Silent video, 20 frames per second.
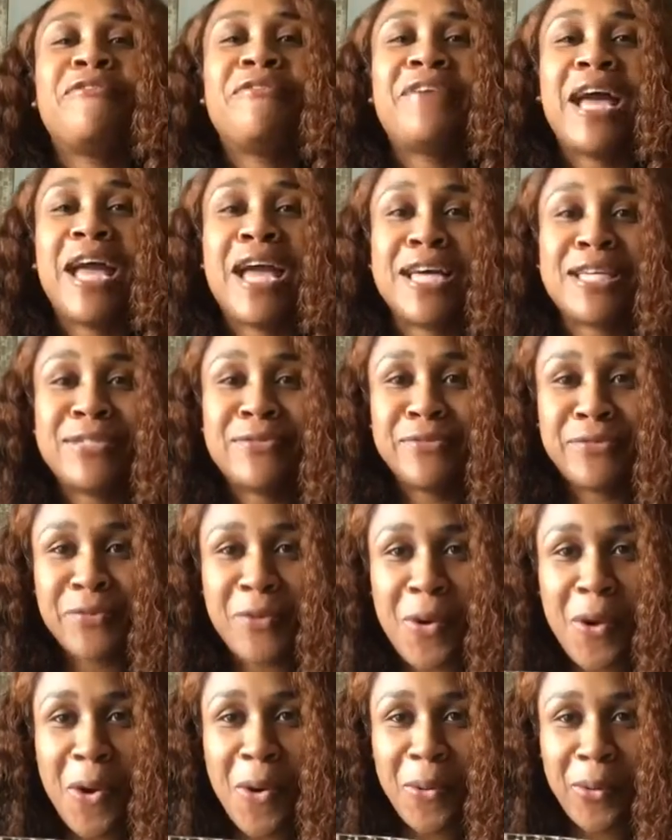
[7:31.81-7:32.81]
Fast
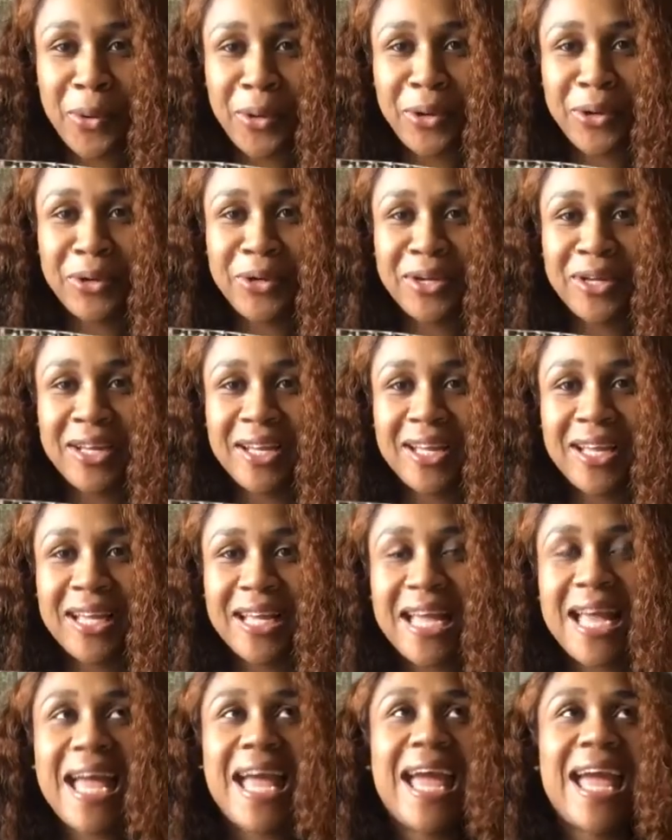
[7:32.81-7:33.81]
forward,
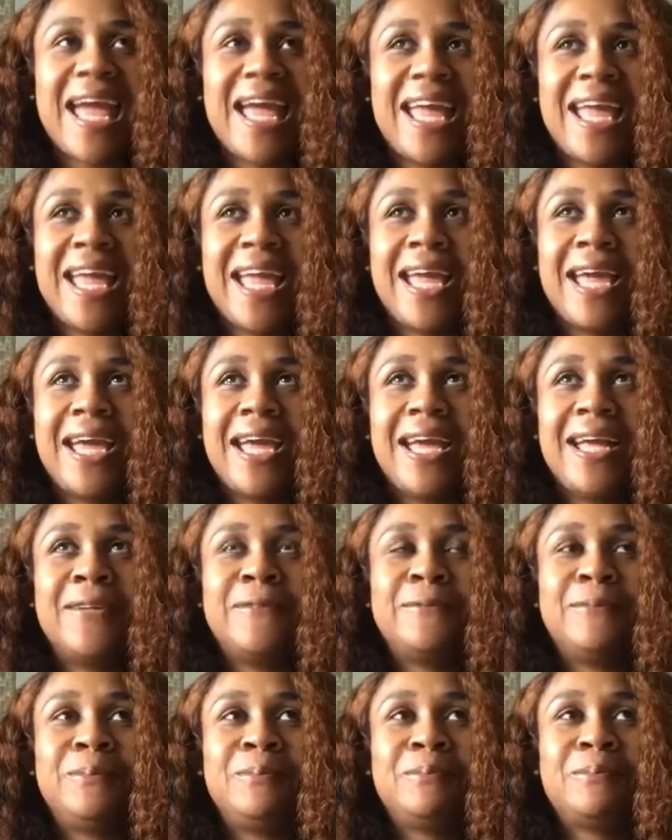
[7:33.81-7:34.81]

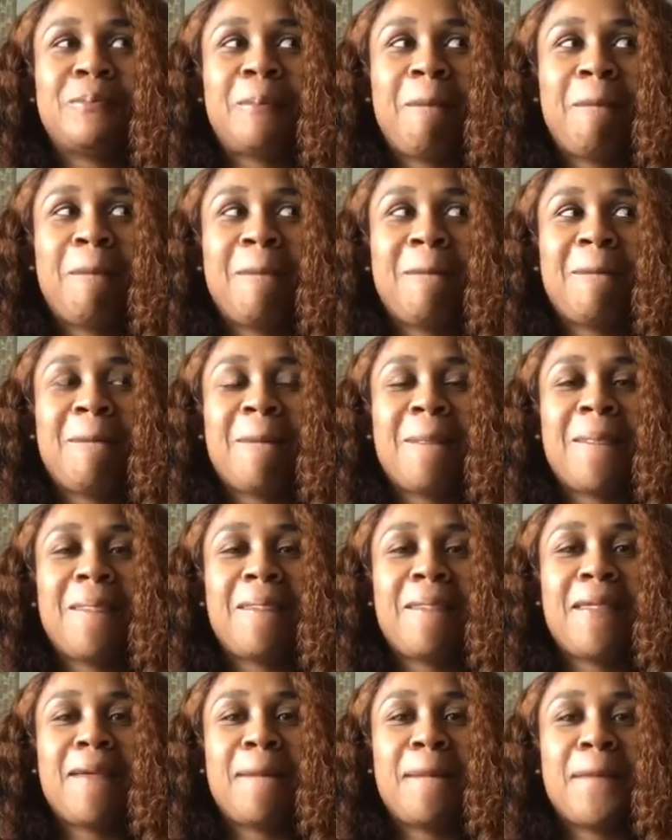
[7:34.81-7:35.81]
and
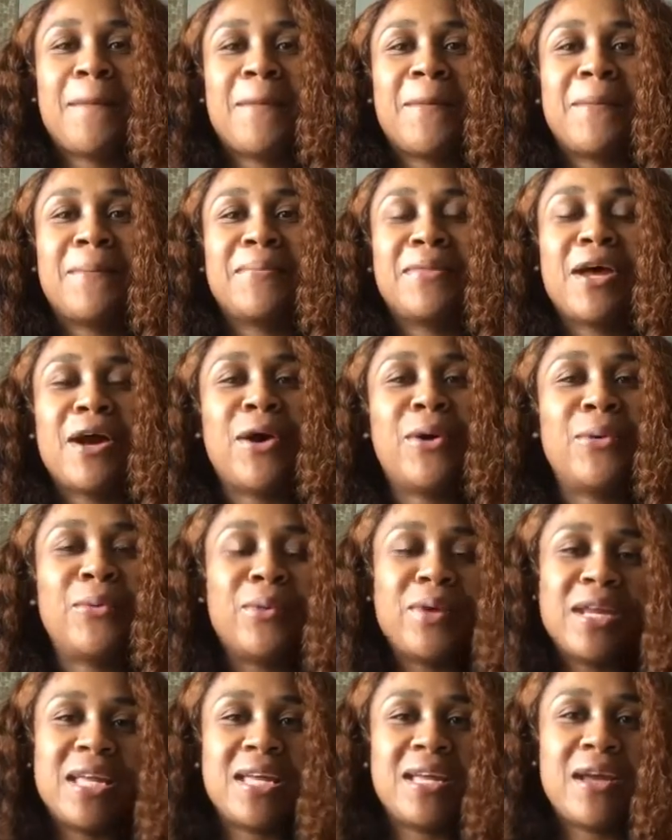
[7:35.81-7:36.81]

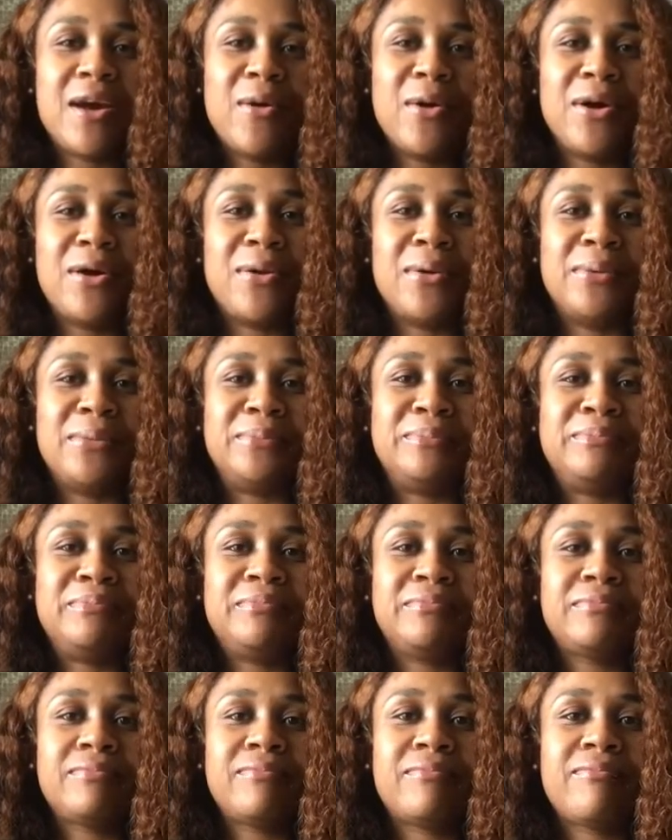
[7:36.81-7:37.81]
when he cause
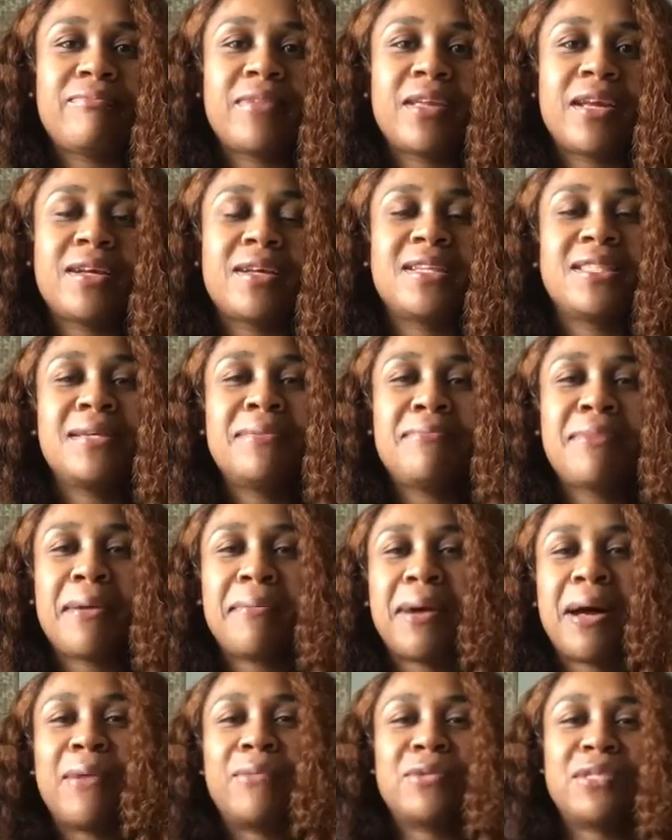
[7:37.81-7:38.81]
him and my
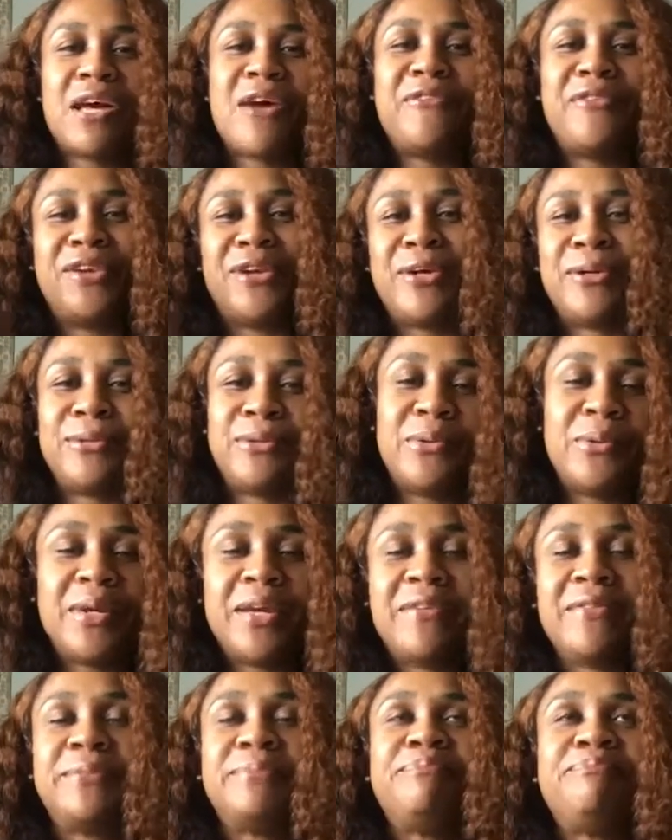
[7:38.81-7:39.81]
mom was off and on or
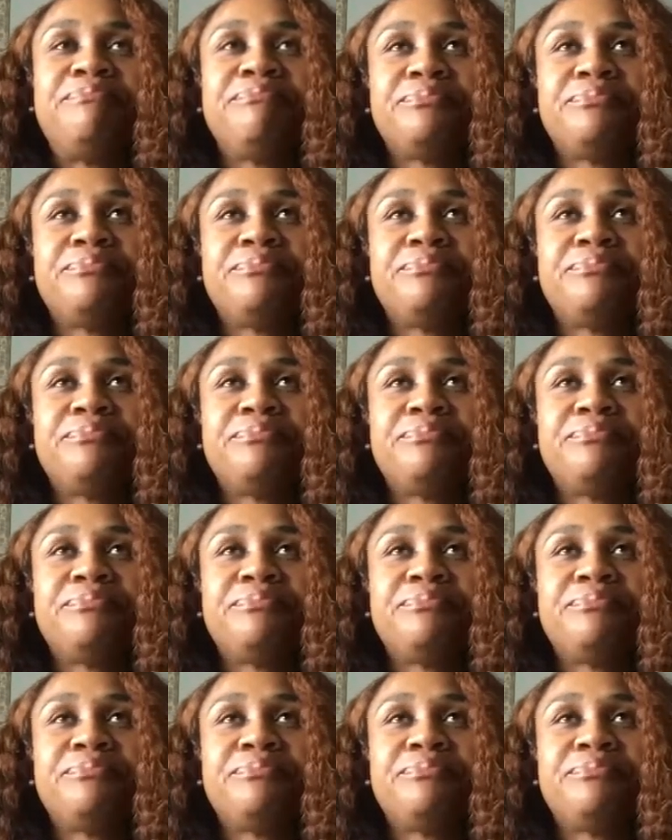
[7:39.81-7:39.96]
whatever.